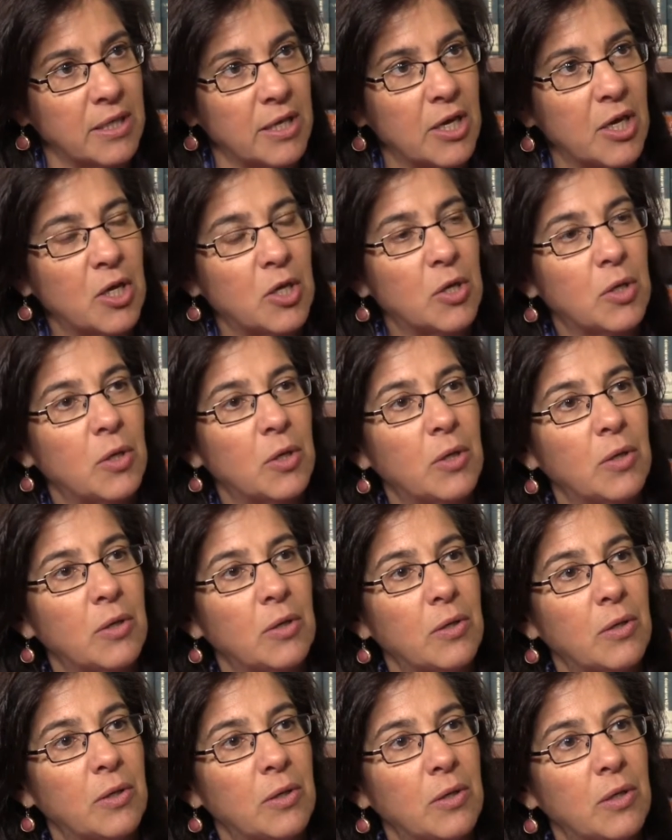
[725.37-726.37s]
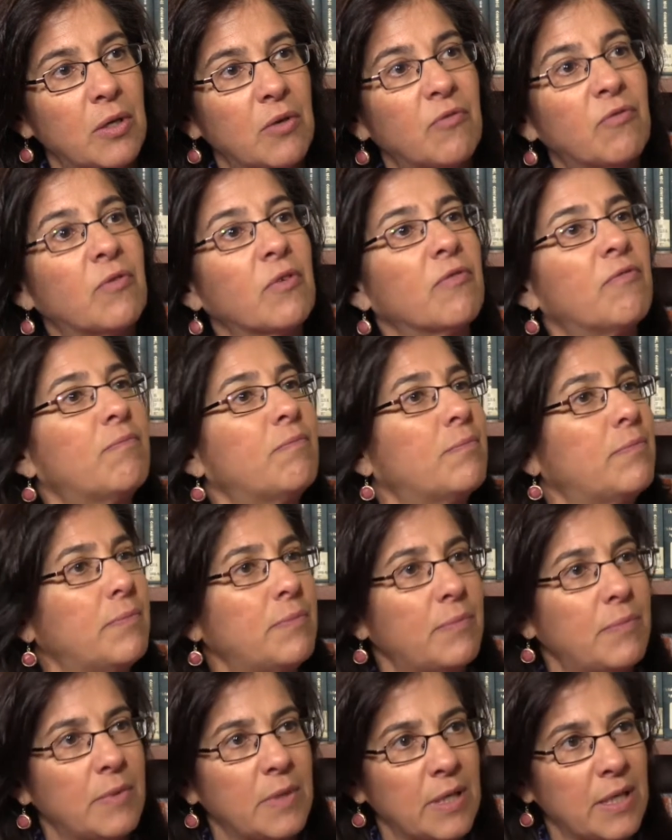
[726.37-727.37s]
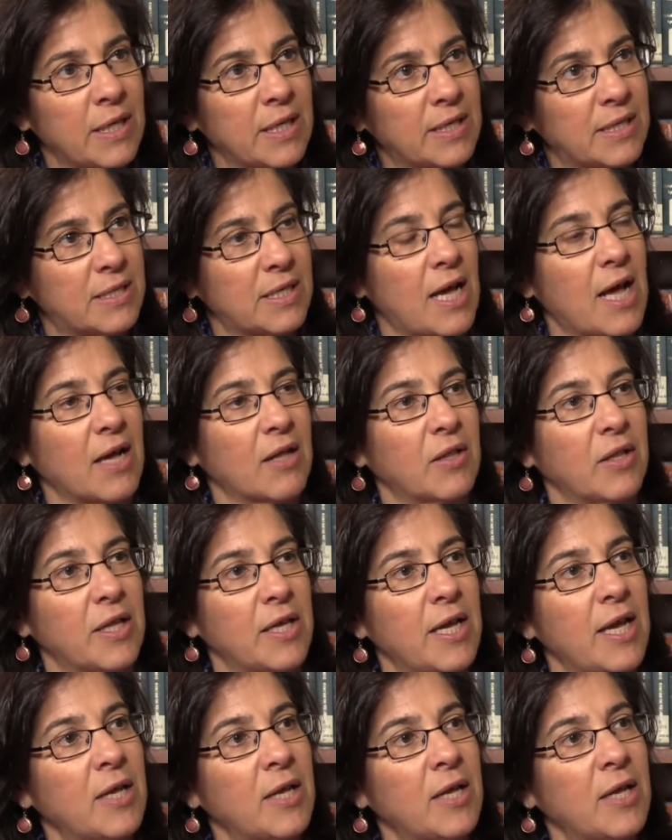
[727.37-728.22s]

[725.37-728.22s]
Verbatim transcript: Yeah, for five, six years, for, for starters. Exactly. Yeah.